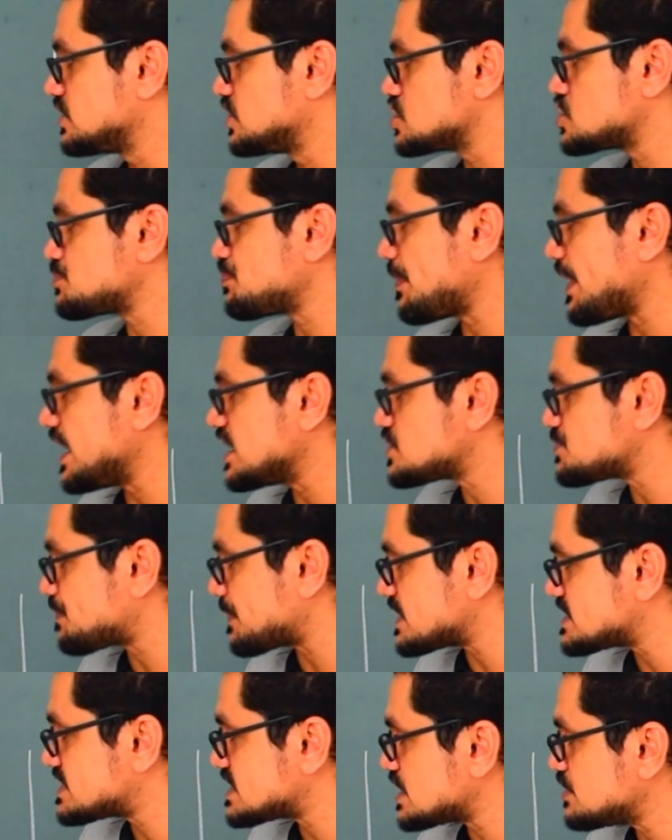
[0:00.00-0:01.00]
The space
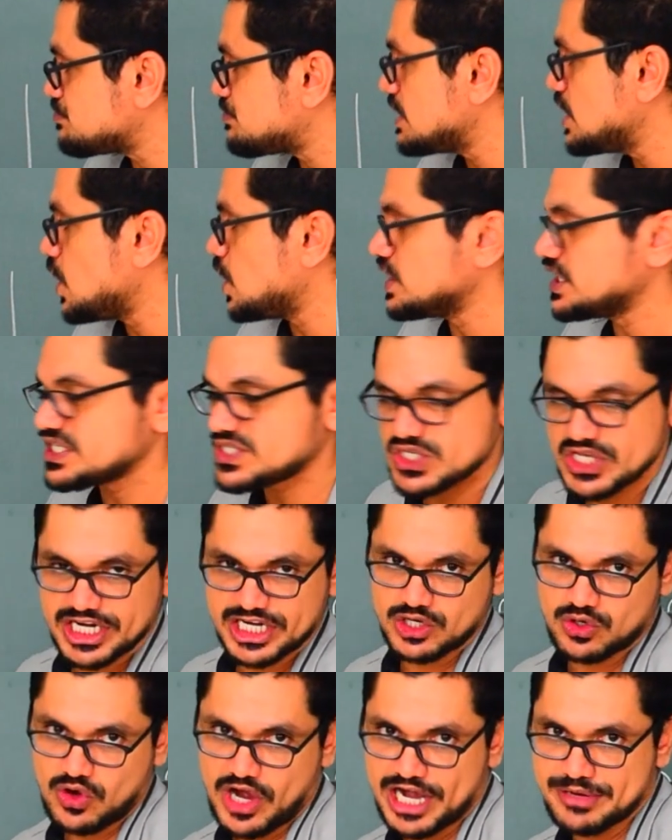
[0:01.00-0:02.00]
present below this
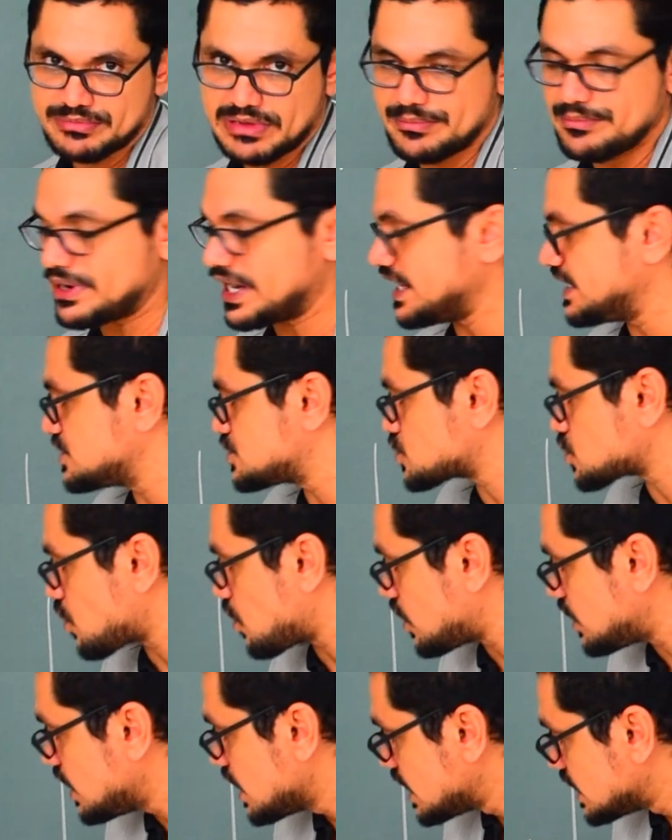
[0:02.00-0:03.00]
arachnoid membrane is
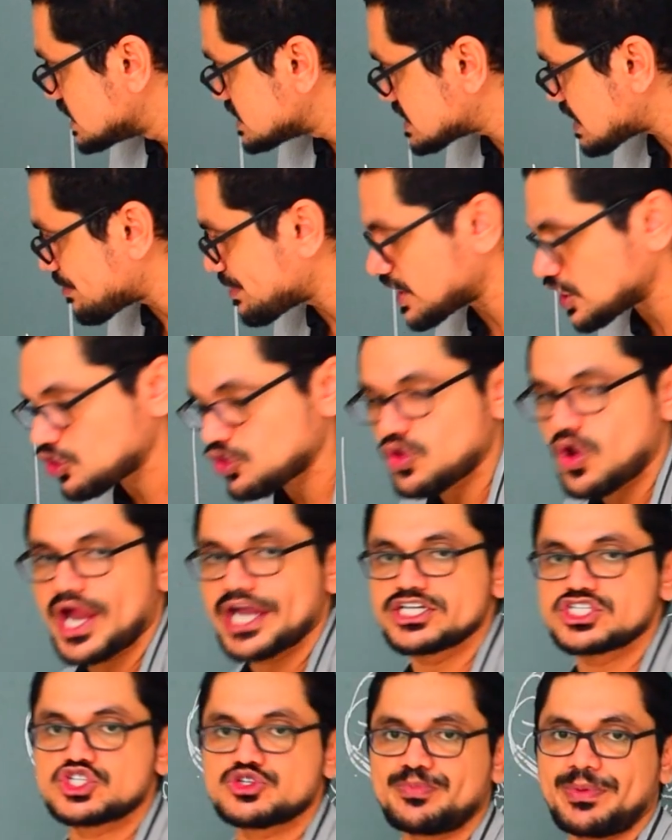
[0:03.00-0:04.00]
called
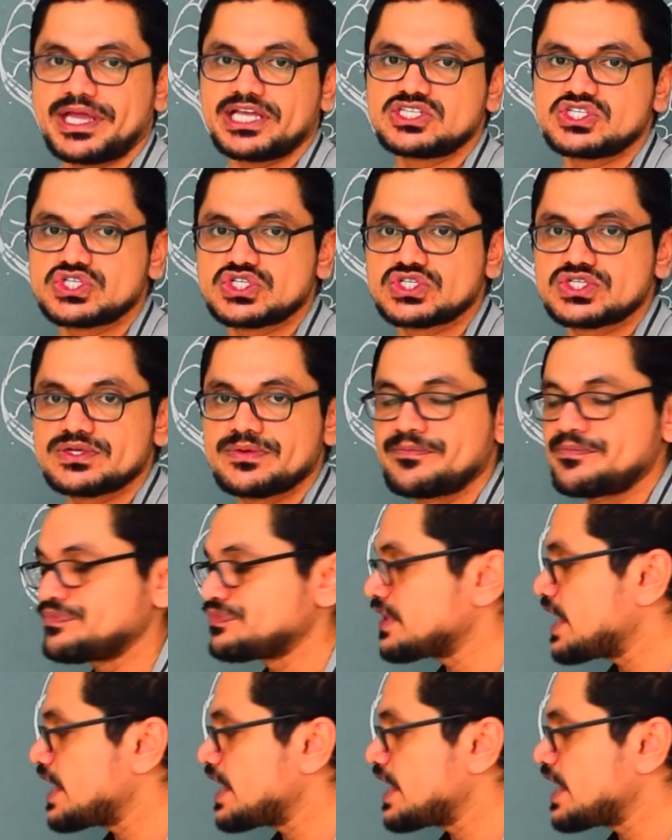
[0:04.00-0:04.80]
subarachnoid space.